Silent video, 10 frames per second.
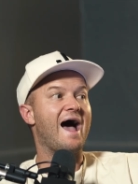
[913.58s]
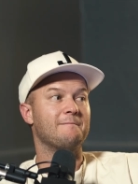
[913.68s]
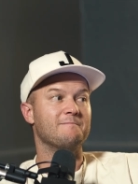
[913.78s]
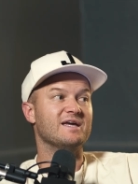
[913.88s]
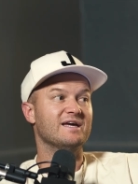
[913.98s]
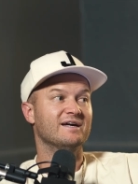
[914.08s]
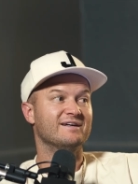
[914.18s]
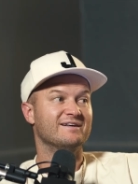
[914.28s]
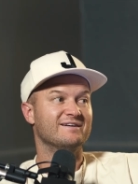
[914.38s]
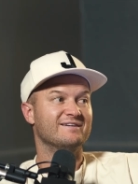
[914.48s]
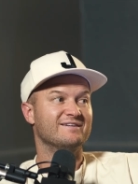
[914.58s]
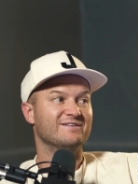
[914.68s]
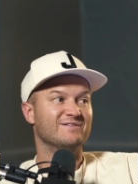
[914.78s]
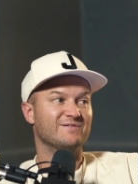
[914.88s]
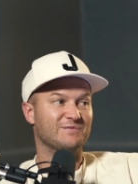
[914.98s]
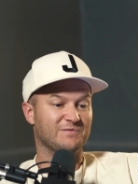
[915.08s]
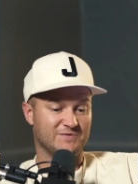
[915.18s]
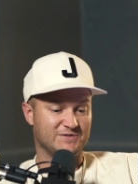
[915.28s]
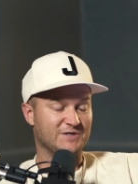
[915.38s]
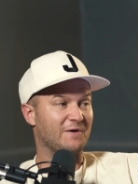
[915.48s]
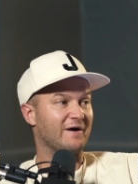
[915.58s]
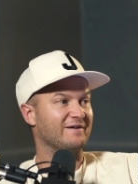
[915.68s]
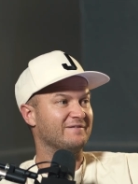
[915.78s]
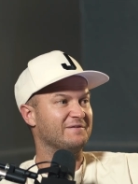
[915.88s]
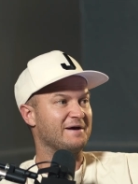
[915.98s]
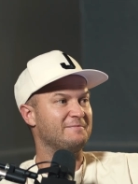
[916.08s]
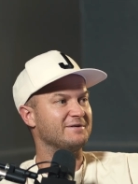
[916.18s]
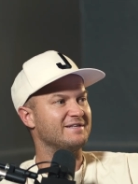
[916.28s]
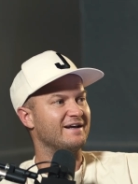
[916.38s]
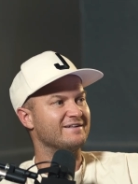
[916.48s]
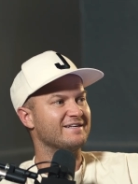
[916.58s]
at me so hard when I post that on